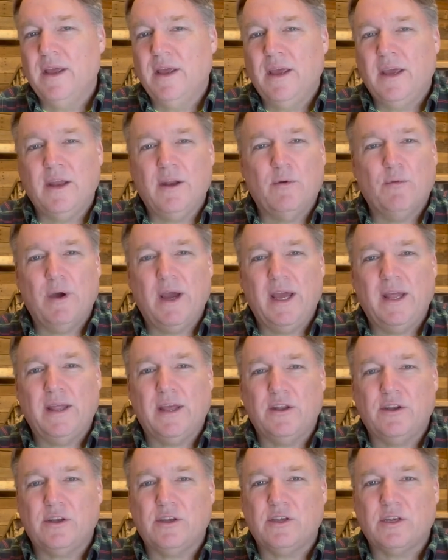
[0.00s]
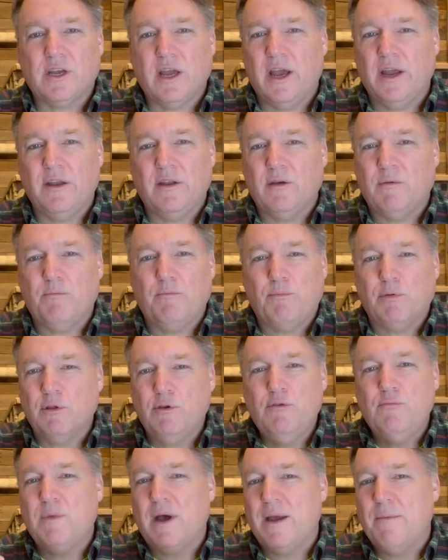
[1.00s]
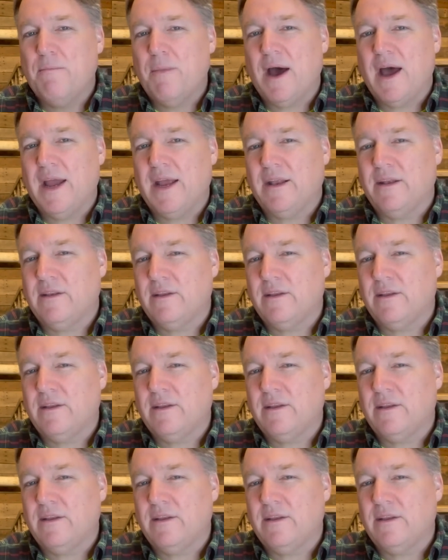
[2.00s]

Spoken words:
in a way that just kind of blew my mind